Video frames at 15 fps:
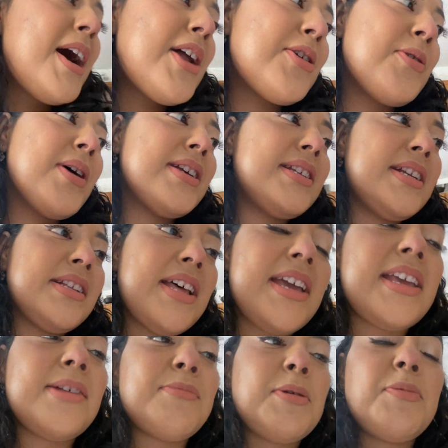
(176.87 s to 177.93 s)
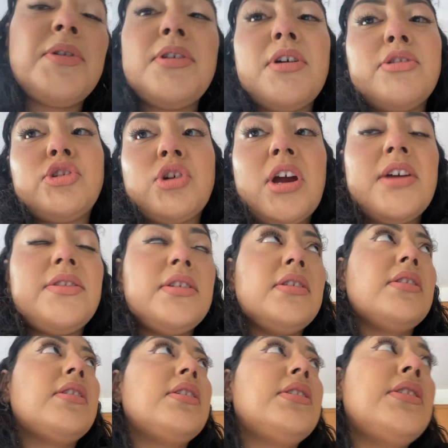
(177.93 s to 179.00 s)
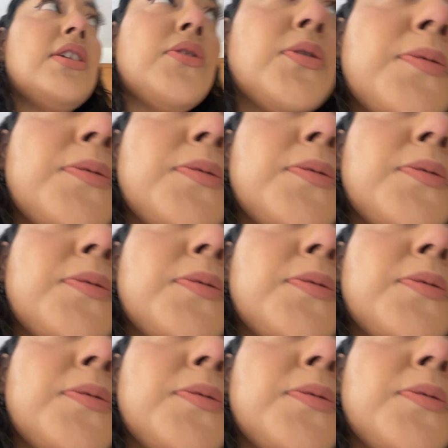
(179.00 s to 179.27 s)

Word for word: I don't know. I didn't like it. Maybe I'll try the uh, another